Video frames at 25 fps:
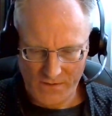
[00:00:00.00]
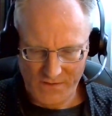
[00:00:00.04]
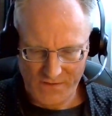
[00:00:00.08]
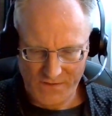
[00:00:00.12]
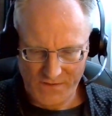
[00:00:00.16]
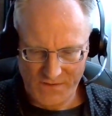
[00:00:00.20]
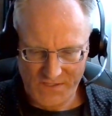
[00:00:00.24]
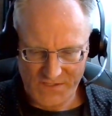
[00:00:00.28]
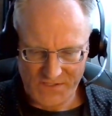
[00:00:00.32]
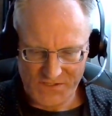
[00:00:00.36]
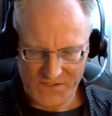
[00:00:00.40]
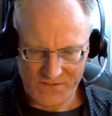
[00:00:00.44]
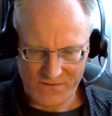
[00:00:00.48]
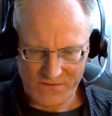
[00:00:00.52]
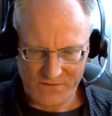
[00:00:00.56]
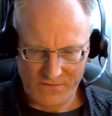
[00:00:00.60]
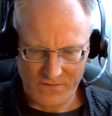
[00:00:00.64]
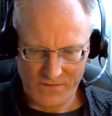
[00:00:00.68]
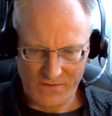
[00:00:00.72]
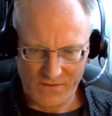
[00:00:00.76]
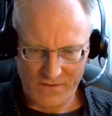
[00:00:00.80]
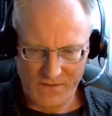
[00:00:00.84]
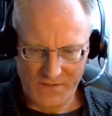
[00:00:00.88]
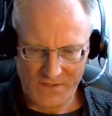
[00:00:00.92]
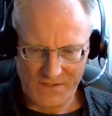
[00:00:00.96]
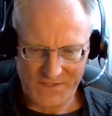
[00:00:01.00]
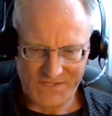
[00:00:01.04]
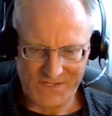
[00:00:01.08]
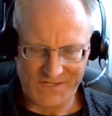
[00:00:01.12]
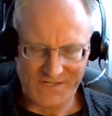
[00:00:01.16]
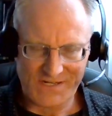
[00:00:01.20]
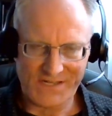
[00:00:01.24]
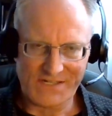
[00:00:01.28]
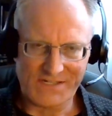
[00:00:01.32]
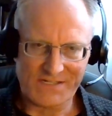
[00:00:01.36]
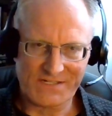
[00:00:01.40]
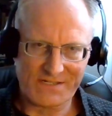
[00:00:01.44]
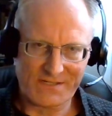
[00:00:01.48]
This is a
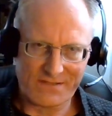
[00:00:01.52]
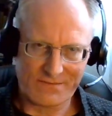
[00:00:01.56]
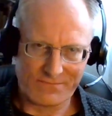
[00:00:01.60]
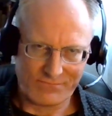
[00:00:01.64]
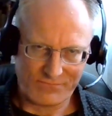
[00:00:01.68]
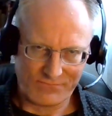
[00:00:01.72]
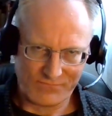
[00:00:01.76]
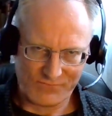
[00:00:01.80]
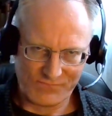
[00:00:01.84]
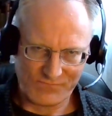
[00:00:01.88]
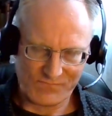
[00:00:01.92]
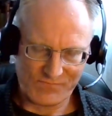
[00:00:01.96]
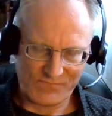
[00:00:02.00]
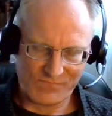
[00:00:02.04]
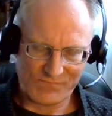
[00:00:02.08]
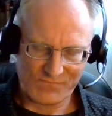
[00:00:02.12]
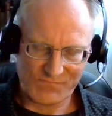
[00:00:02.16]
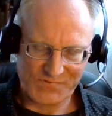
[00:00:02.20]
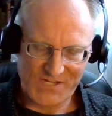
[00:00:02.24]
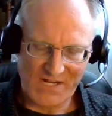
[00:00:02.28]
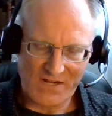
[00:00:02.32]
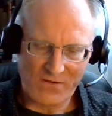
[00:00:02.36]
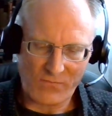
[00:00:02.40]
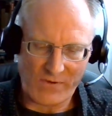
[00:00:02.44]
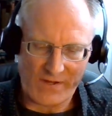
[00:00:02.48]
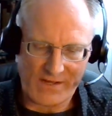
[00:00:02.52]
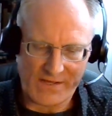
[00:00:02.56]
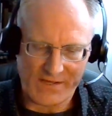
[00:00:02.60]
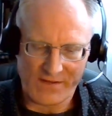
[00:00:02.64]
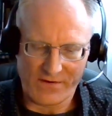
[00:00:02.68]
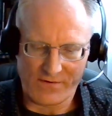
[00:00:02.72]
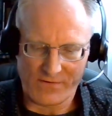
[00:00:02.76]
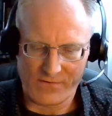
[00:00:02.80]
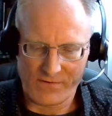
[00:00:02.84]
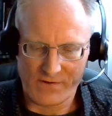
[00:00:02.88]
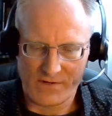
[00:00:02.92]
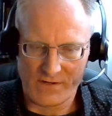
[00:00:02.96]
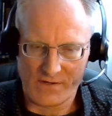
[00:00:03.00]
nice segue
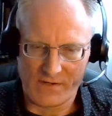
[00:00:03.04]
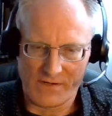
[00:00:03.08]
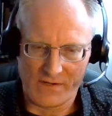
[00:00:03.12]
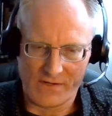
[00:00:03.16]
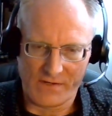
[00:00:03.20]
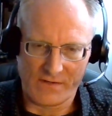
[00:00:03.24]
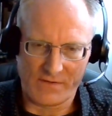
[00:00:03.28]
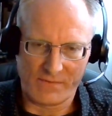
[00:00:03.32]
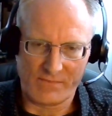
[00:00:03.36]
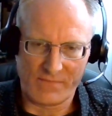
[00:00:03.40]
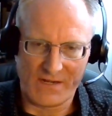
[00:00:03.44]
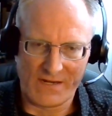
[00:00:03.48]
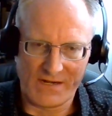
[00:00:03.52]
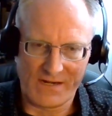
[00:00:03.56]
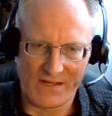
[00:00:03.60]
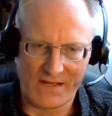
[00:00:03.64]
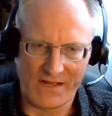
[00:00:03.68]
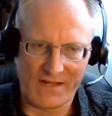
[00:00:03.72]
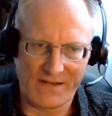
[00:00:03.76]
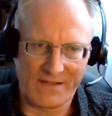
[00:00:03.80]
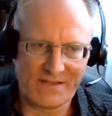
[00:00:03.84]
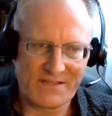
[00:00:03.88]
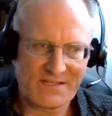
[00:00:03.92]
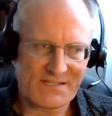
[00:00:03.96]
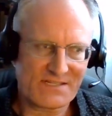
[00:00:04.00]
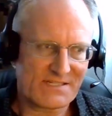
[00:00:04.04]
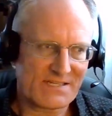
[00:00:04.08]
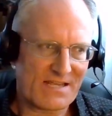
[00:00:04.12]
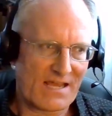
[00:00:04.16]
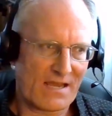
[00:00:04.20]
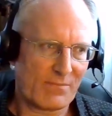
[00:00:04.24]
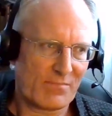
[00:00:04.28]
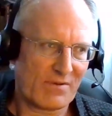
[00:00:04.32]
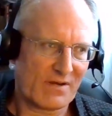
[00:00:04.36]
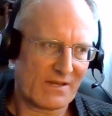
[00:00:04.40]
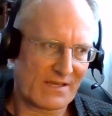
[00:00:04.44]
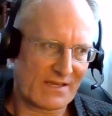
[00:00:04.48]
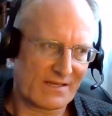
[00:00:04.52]
here, and this is
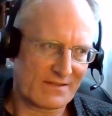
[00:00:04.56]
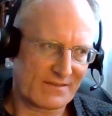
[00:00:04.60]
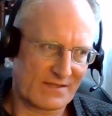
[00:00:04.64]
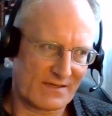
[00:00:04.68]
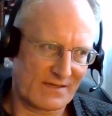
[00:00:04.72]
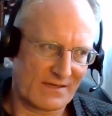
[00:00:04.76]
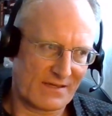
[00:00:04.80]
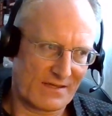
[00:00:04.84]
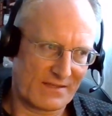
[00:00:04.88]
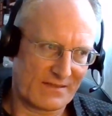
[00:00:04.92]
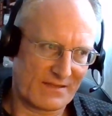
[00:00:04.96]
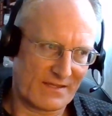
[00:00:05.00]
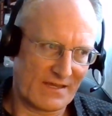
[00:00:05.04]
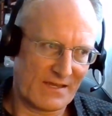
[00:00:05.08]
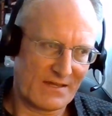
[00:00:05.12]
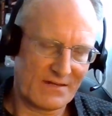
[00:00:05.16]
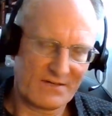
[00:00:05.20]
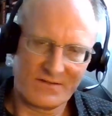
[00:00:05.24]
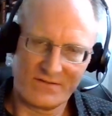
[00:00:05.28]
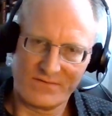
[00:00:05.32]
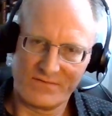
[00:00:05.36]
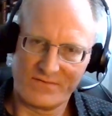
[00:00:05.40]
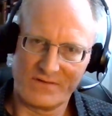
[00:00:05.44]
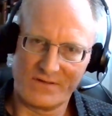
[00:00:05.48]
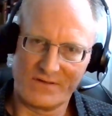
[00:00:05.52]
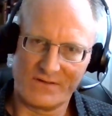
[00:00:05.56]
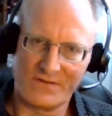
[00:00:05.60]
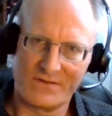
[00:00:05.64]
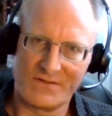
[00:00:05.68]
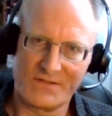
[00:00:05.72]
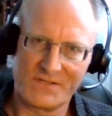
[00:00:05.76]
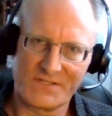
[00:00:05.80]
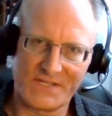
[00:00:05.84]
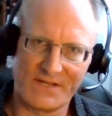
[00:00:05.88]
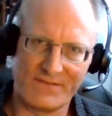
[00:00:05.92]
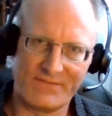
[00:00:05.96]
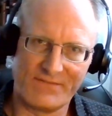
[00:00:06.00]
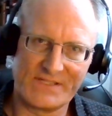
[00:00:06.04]
happening at the end of the
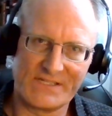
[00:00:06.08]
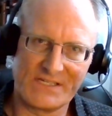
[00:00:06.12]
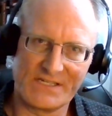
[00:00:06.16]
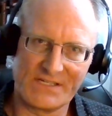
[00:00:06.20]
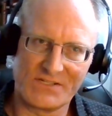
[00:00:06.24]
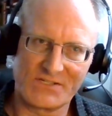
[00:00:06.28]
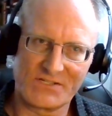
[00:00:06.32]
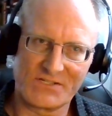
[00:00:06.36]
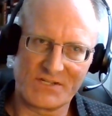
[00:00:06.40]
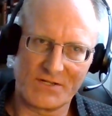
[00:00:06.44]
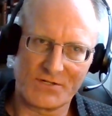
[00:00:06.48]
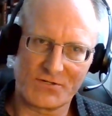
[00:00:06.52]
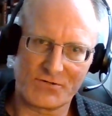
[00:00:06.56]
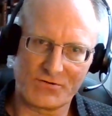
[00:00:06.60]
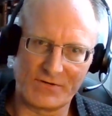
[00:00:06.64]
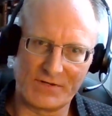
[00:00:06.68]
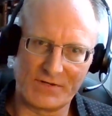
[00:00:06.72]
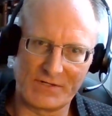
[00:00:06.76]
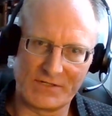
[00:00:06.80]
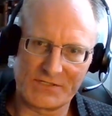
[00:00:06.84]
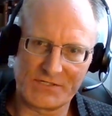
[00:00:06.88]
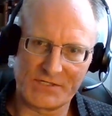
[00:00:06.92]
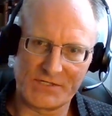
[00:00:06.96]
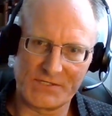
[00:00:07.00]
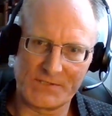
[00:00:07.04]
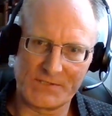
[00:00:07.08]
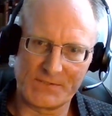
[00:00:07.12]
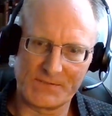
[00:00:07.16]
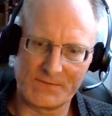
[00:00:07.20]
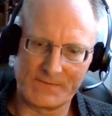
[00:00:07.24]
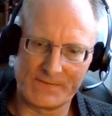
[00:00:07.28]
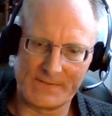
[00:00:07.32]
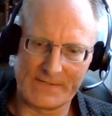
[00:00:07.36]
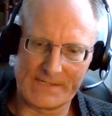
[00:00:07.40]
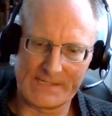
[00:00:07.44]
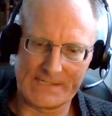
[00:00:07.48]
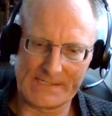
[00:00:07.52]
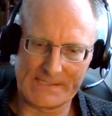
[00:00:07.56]
17th century.
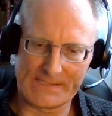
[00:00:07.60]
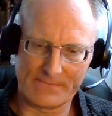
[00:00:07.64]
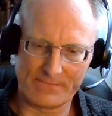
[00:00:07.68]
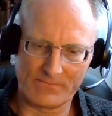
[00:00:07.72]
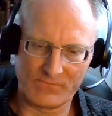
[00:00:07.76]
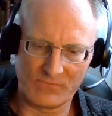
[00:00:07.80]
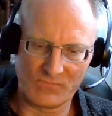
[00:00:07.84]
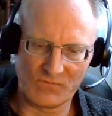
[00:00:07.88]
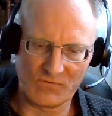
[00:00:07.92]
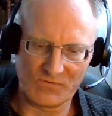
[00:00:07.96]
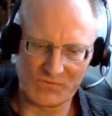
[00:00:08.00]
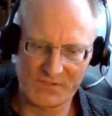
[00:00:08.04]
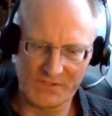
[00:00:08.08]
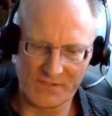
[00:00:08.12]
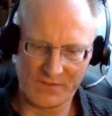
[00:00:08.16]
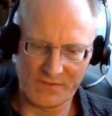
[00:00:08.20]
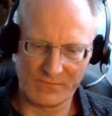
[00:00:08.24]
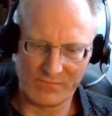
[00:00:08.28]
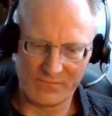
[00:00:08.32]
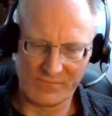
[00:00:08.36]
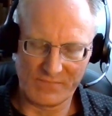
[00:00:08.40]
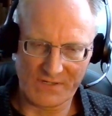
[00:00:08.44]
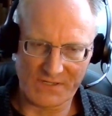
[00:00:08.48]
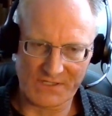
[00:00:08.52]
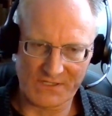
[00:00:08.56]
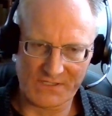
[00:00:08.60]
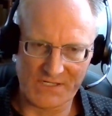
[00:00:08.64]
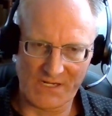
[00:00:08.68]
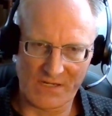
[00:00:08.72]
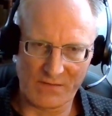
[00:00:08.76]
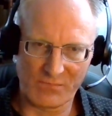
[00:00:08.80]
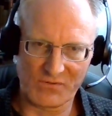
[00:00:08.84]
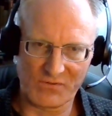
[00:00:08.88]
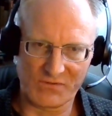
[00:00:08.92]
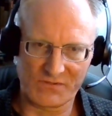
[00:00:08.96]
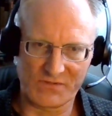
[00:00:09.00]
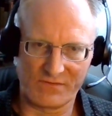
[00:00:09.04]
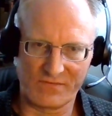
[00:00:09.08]
So we'll see
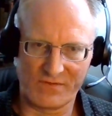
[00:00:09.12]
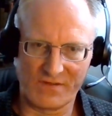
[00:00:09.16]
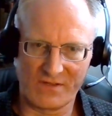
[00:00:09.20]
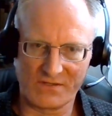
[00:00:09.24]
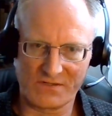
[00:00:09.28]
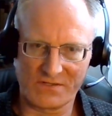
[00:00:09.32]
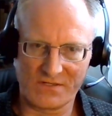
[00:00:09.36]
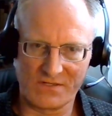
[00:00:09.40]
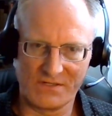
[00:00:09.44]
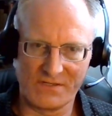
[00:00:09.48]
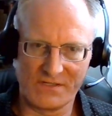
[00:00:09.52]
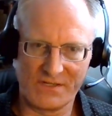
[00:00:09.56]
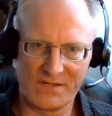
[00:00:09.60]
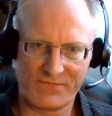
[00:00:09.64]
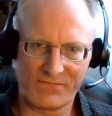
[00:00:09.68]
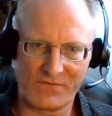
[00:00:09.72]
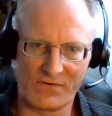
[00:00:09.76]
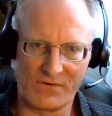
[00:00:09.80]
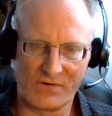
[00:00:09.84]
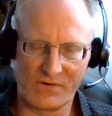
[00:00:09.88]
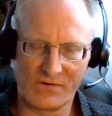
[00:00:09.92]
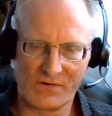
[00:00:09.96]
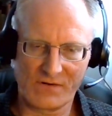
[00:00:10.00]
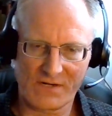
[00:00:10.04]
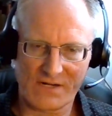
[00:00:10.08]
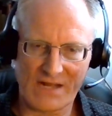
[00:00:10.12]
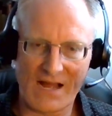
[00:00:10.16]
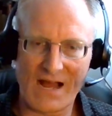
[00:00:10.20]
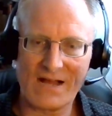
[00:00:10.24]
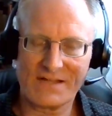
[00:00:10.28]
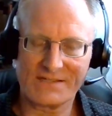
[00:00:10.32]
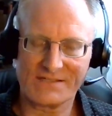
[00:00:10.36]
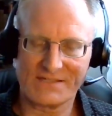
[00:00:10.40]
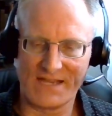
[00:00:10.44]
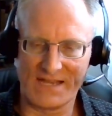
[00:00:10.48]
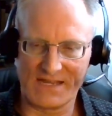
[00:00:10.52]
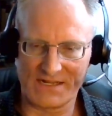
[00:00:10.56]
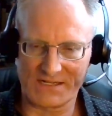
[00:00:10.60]
examples of this in different
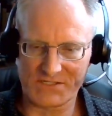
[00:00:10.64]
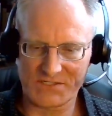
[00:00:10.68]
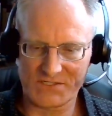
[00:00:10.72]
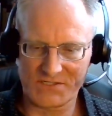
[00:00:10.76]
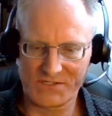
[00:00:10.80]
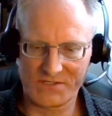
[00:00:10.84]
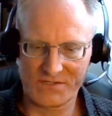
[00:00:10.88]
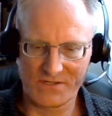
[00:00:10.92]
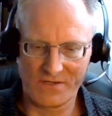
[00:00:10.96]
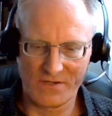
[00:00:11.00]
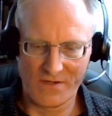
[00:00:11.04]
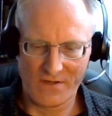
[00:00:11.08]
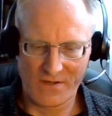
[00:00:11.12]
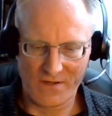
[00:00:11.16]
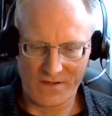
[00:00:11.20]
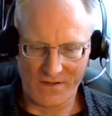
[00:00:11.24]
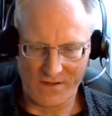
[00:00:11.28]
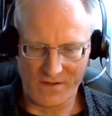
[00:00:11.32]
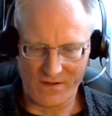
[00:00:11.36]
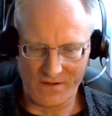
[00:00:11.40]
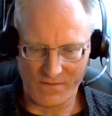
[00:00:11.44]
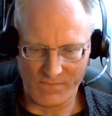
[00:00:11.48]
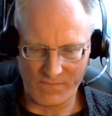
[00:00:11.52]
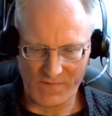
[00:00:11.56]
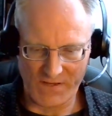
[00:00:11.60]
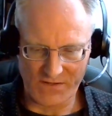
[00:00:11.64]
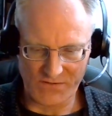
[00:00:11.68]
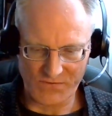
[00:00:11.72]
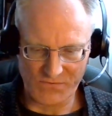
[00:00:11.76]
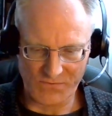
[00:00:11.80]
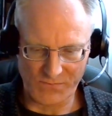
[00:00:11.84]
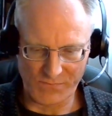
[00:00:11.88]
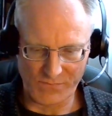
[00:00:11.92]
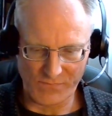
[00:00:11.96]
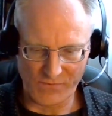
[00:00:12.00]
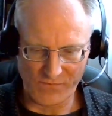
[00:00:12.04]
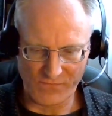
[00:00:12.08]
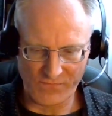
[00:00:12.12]
contexts as we
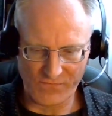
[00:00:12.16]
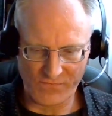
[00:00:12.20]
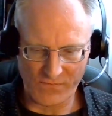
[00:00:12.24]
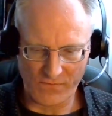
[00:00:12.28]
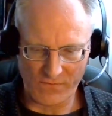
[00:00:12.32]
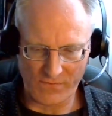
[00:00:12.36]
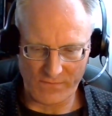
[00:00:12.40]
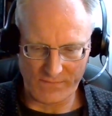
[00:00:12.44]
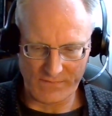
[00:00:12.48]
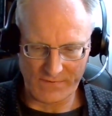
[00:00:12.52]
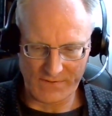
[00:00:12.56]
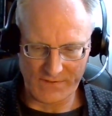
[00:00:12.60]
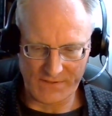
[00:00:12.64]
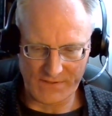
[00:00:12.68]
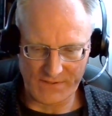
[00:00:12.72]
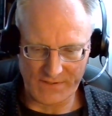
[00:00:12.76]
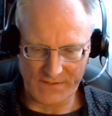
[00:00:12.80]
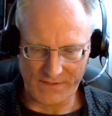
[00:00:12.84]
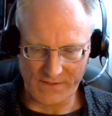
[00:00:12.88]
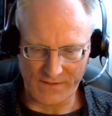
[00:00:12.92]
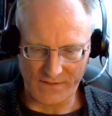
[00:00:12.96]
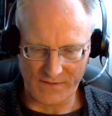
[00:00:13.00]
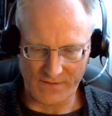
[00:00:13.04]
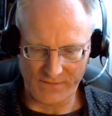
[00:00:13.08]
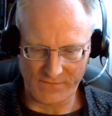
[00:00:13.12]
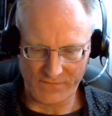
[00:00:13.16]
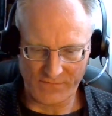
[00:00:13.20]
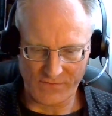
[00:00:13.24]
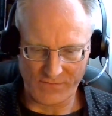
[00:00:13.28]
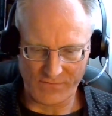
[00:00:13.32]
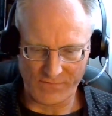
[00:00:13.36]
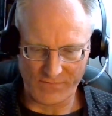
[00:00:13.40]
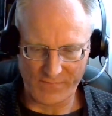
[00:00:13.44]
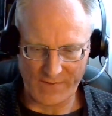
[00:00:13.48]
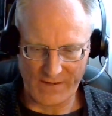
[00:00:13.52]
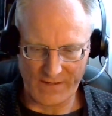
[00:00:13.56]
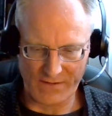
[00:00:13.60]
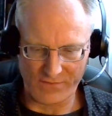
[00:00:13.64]
move forward for the
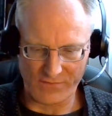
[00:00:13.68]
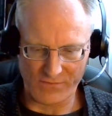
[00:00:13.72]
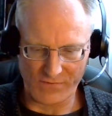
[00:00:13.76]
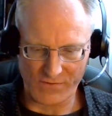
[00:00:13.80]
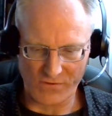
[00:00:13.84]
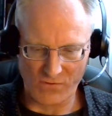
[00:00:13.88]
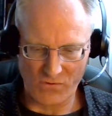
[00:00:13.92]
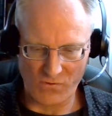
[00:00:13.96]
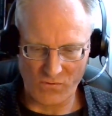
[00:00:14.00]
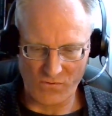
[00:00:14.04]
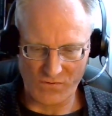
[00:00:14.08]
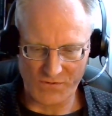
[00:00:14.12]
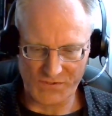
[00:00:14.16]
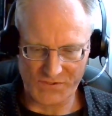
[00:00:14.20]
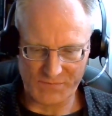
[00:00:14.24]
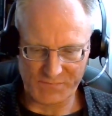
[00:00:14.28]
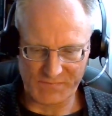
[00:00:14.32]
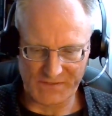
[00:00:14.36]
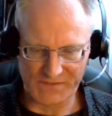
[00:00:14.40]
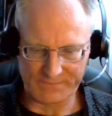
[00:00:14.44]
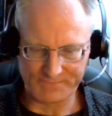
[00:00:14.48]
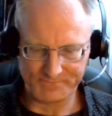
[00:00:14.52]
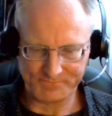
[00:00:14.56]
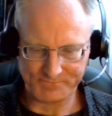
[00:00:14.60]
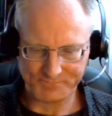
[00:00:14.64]
remainder of the course. But